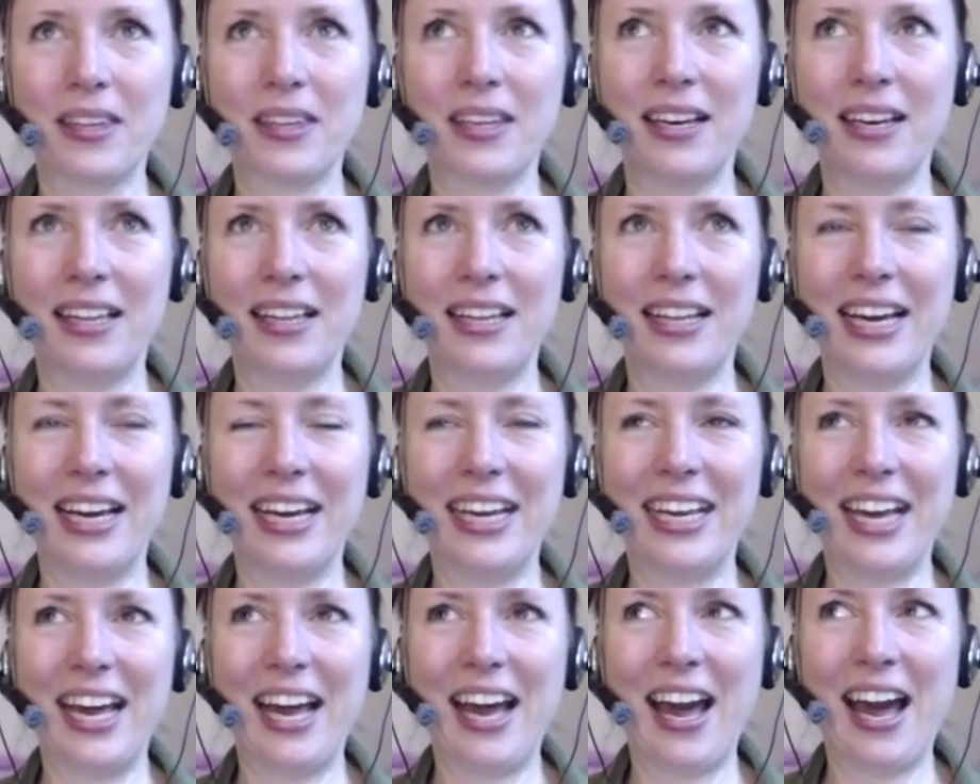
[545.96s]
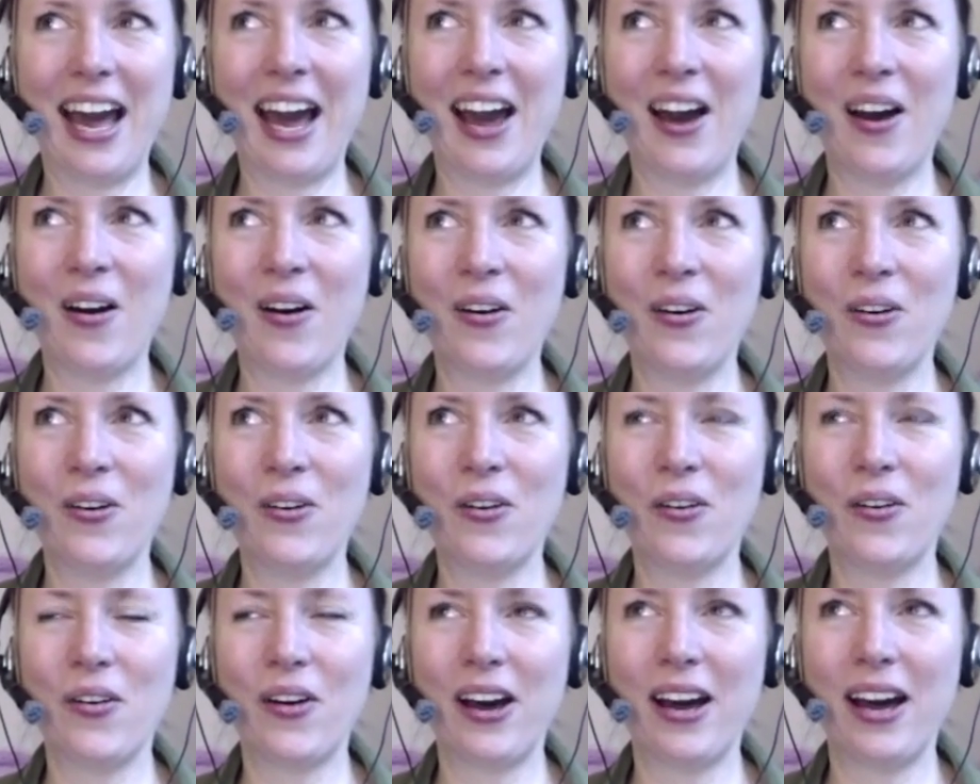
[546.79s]
like
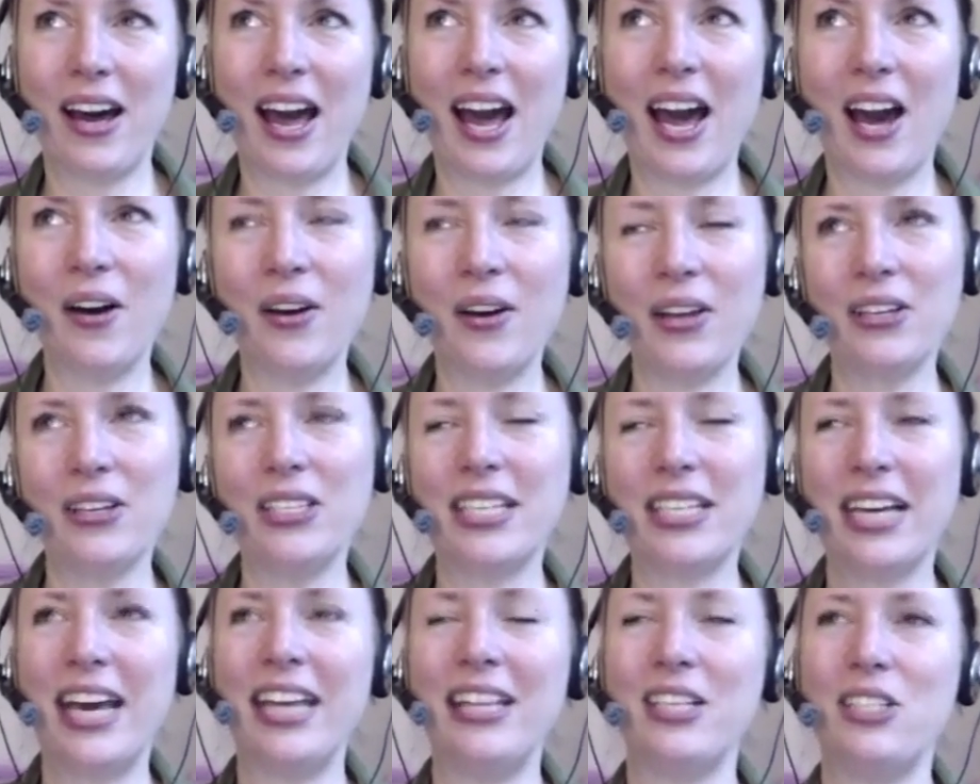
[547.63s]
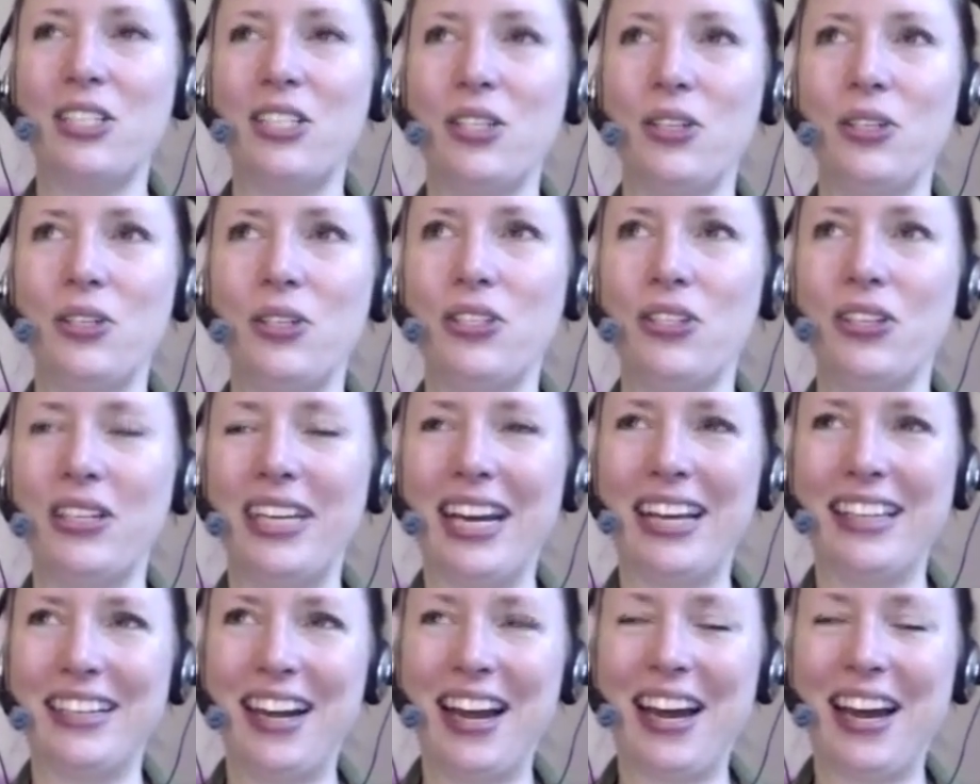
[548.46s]
how you tie the two
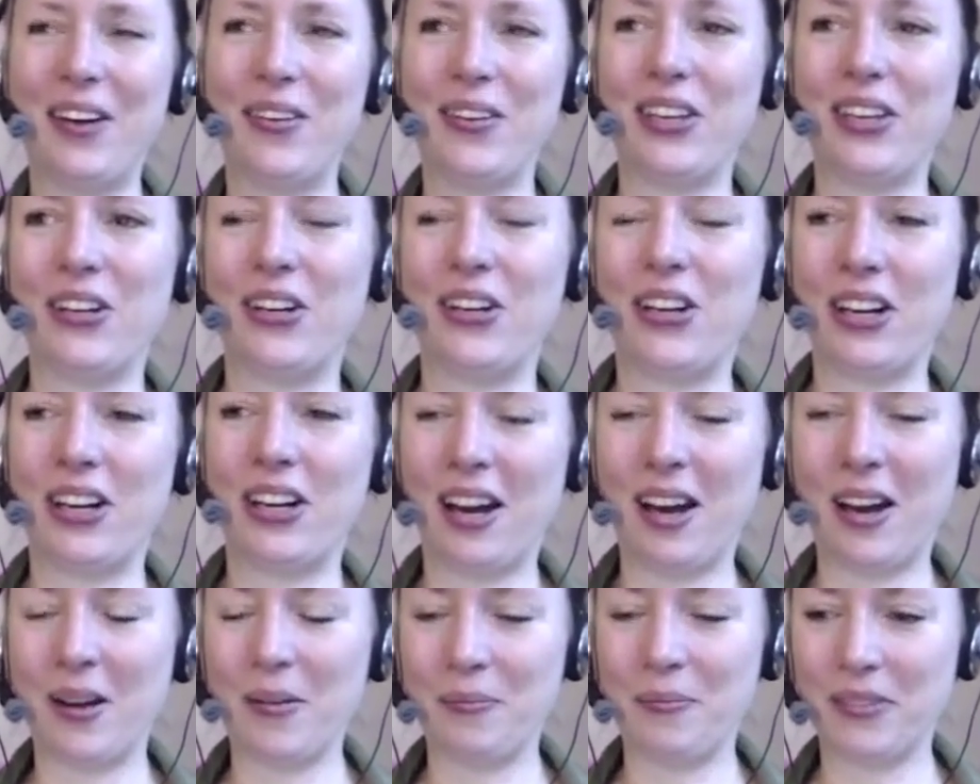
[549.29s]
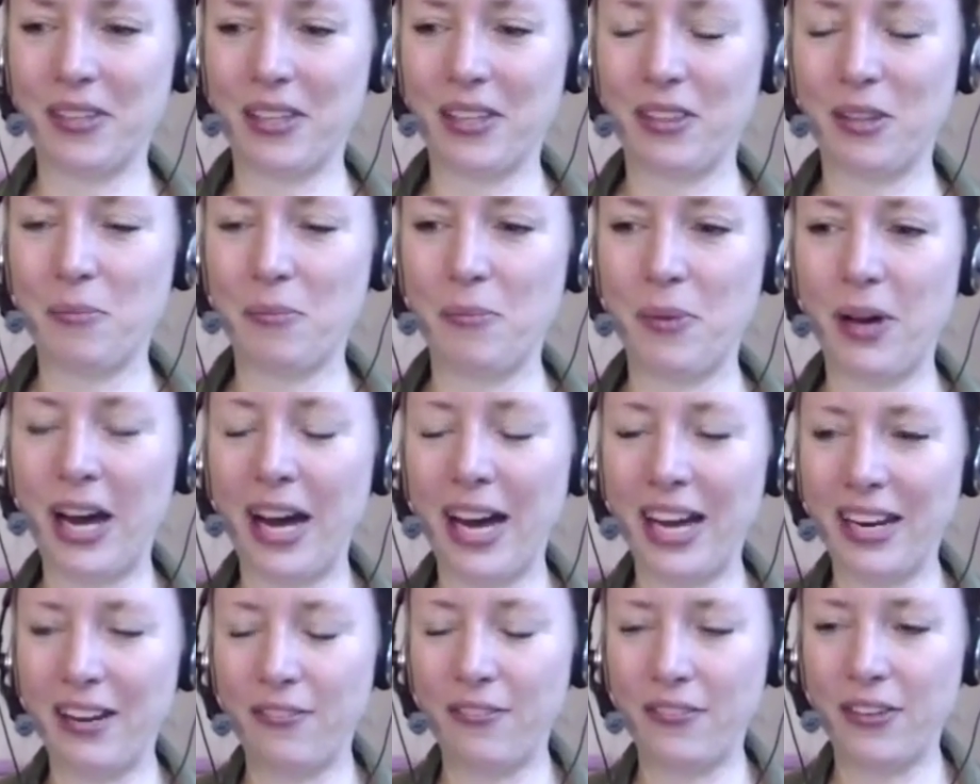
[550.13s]
together, how you're the
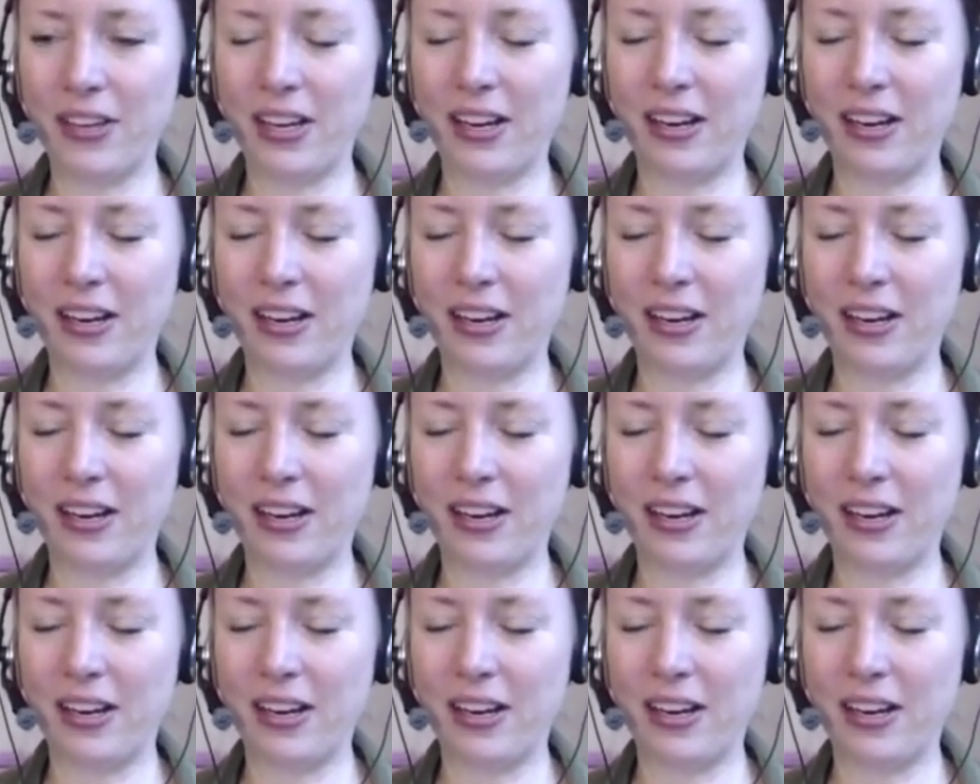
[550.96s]
body